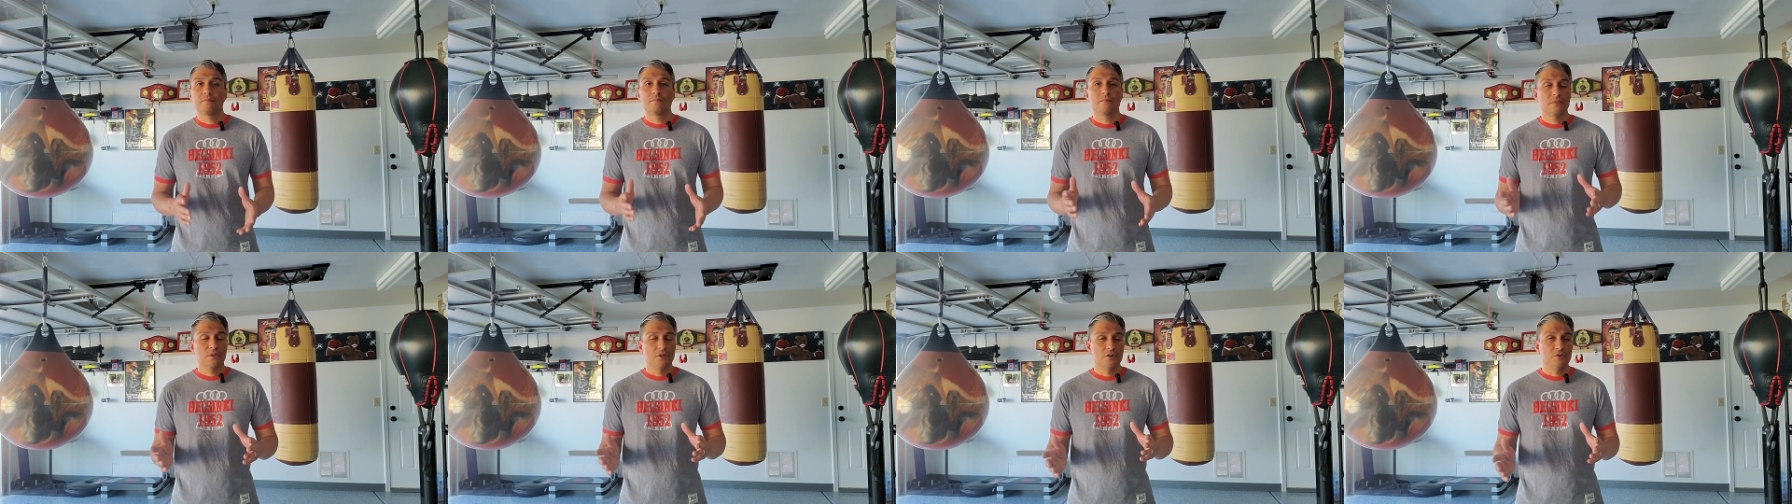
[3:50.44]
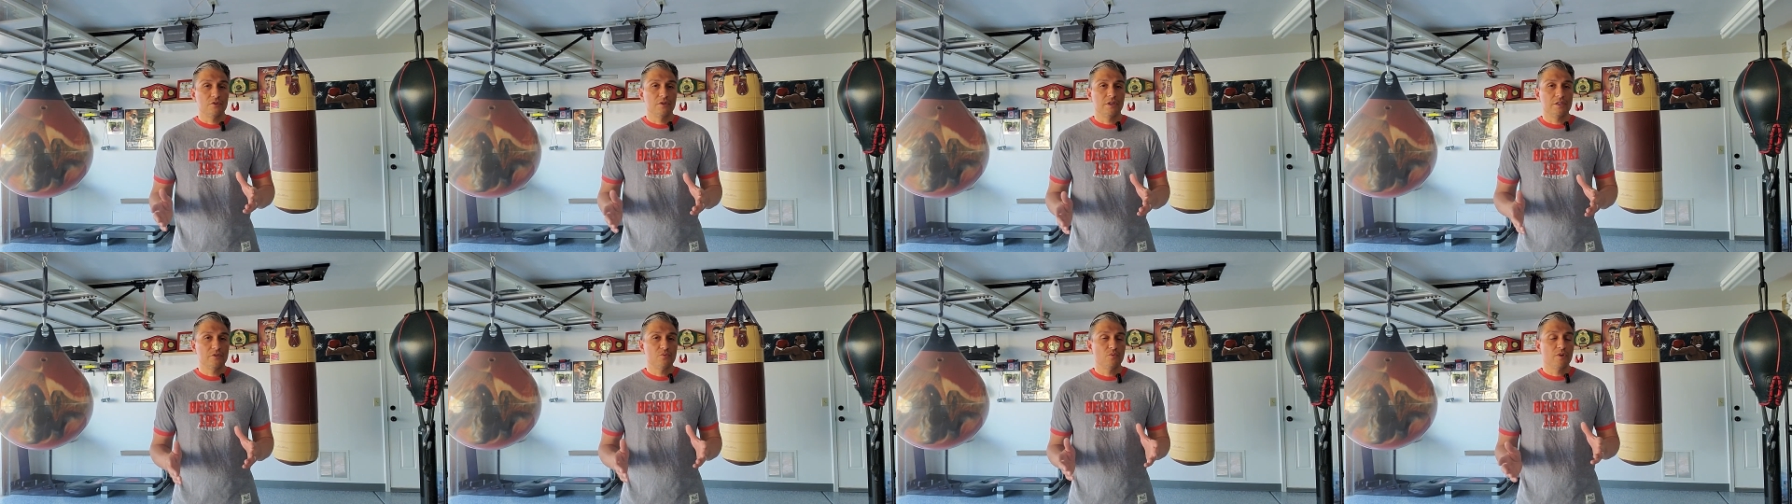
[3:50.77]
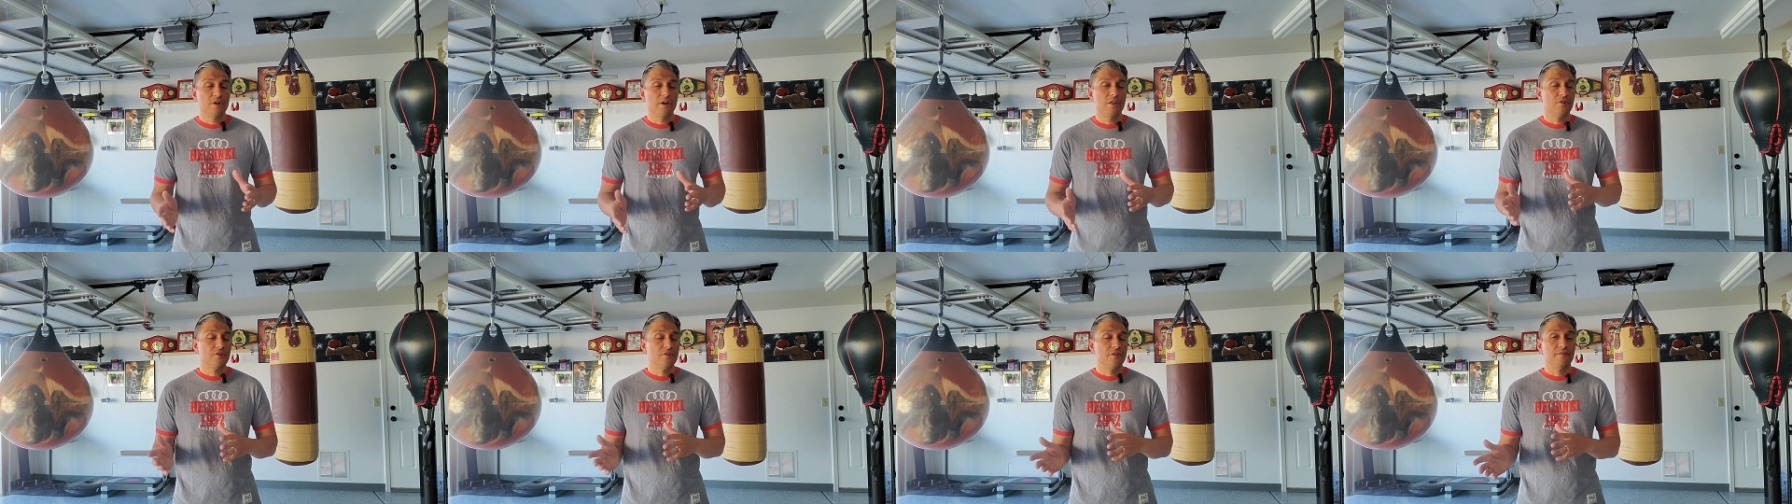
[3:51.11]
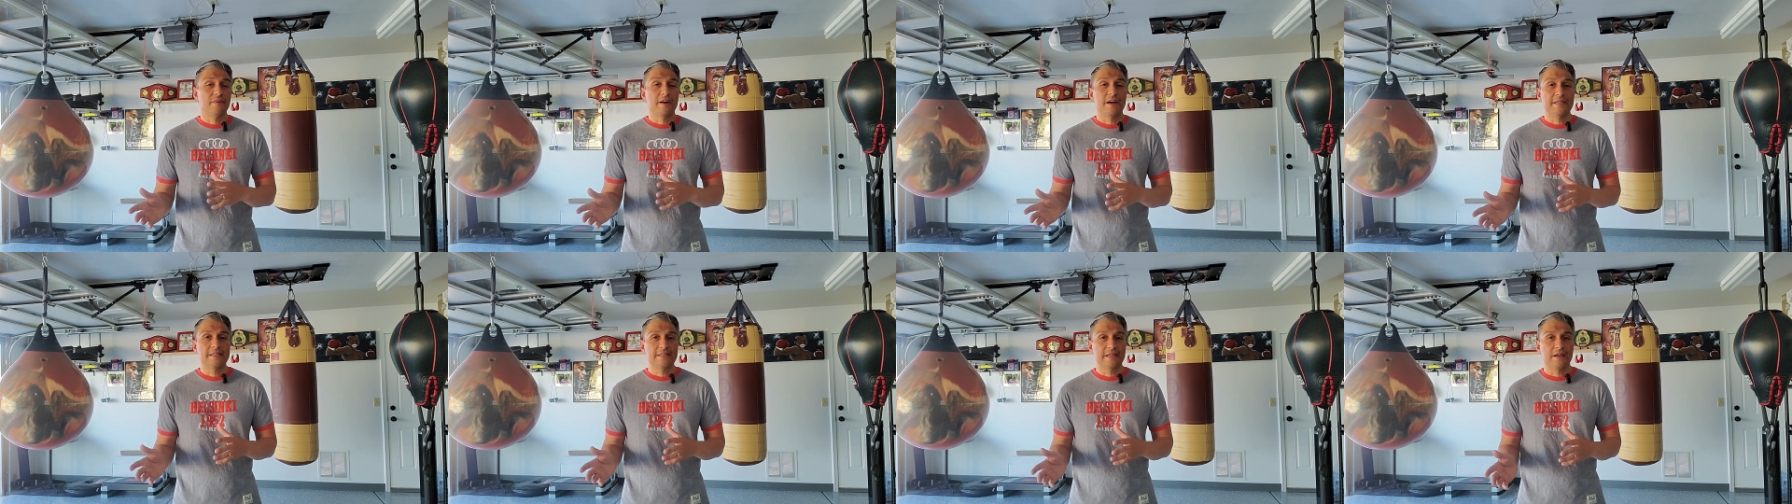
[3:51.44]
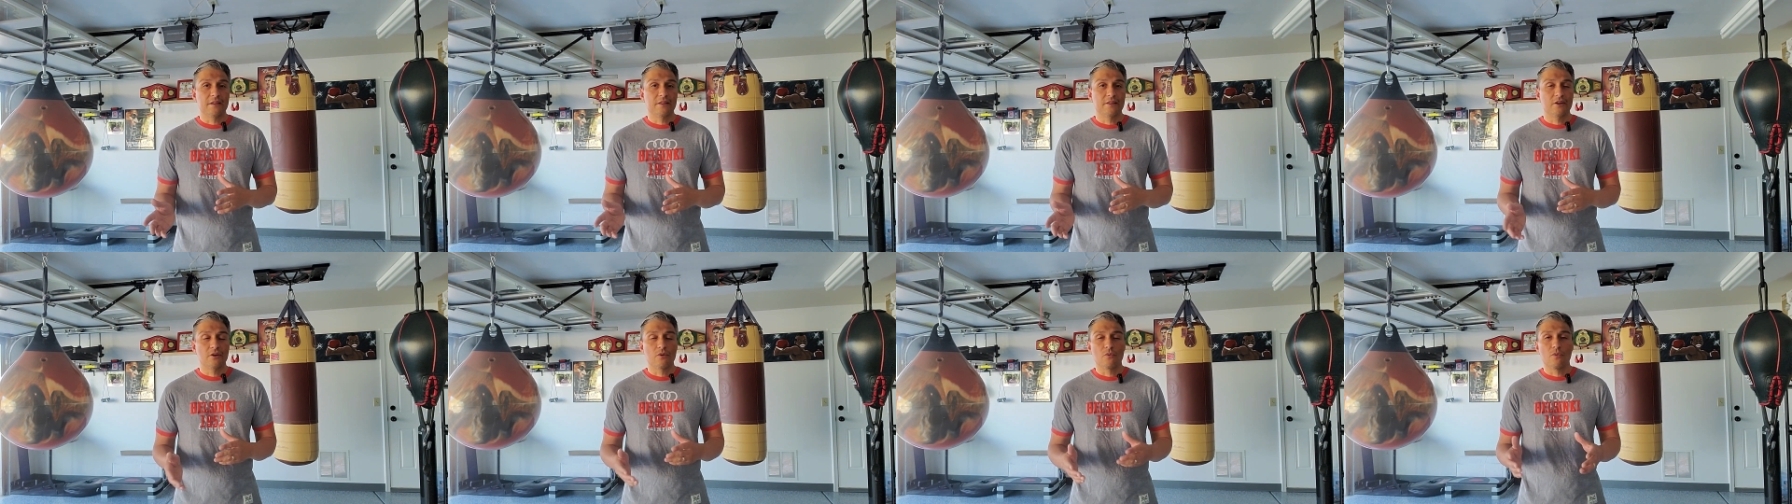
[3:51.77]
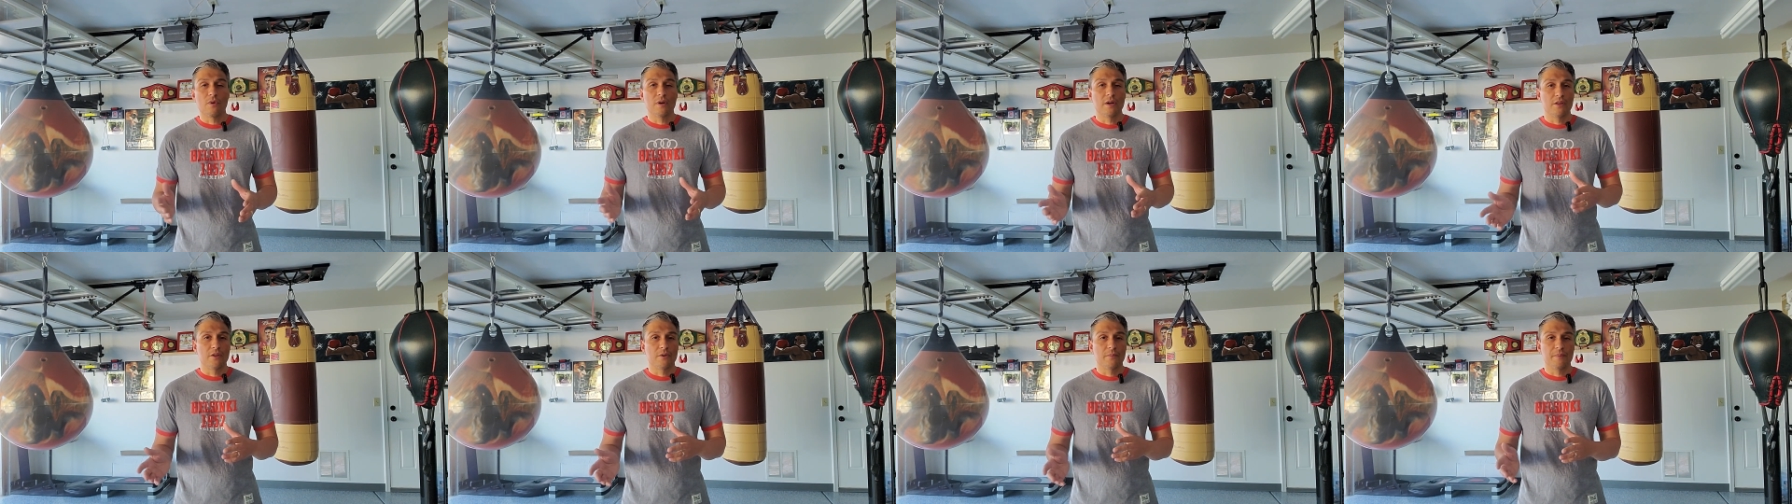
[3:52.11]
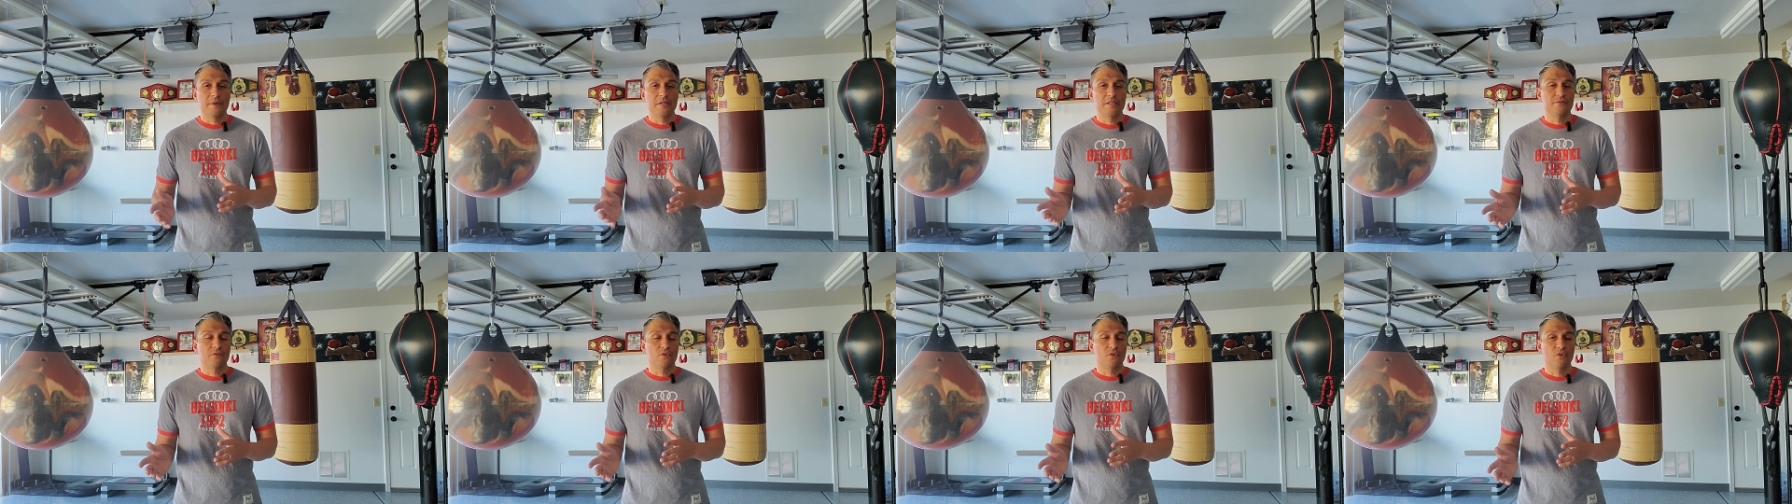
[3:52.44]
device out there, one other piece of